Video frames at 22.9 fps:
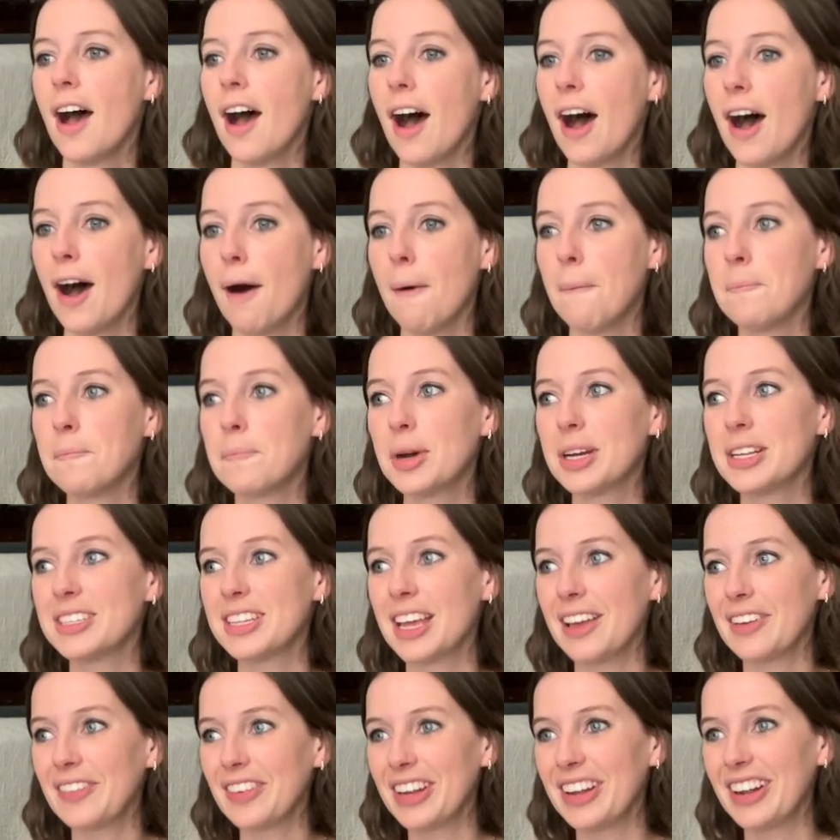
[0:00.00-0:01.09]
But
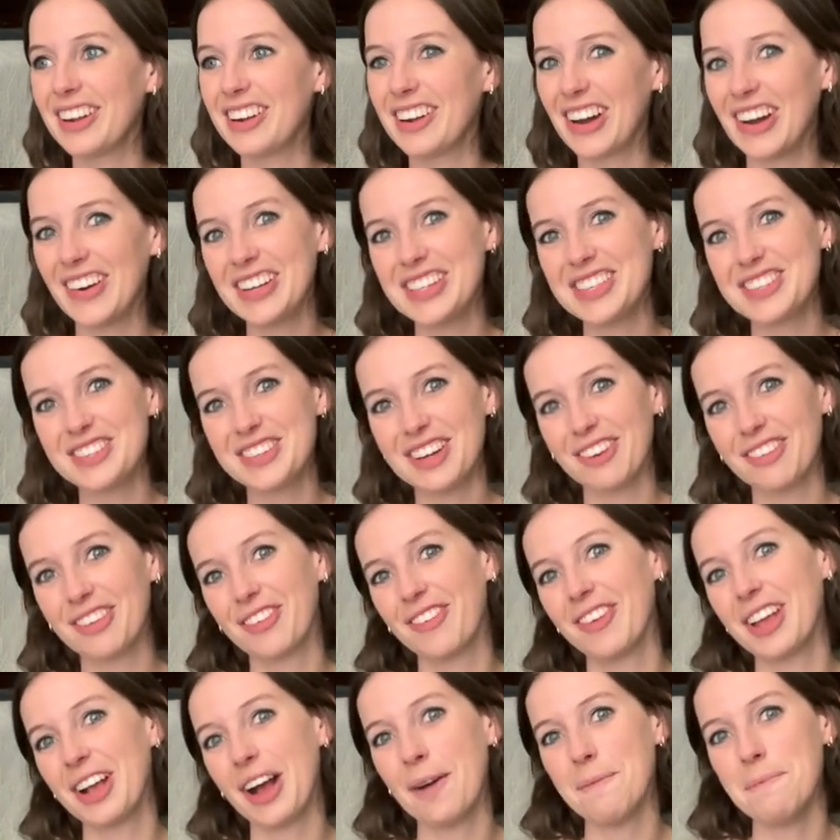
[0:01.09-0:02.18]
David always joked when
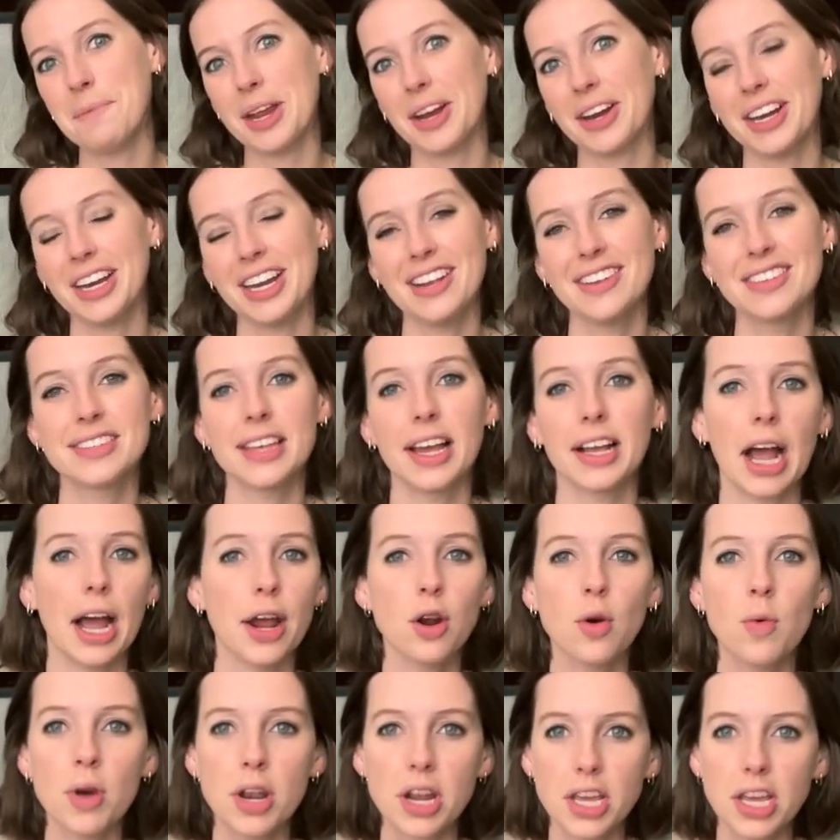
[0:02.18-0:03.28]
we got married, he's like, I
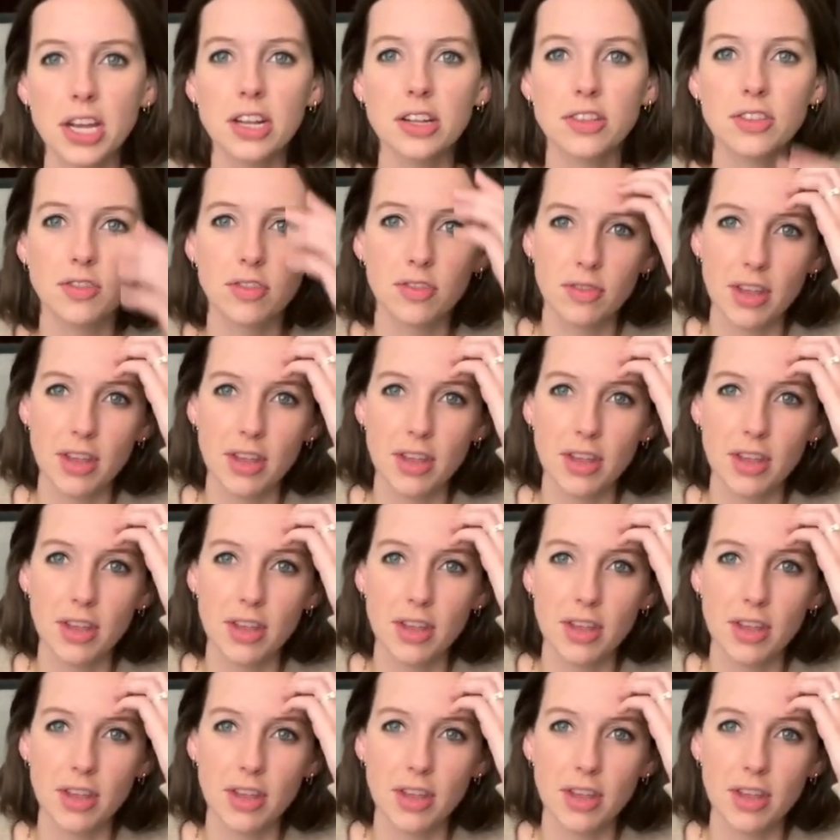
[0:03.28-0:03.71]
don't want to get a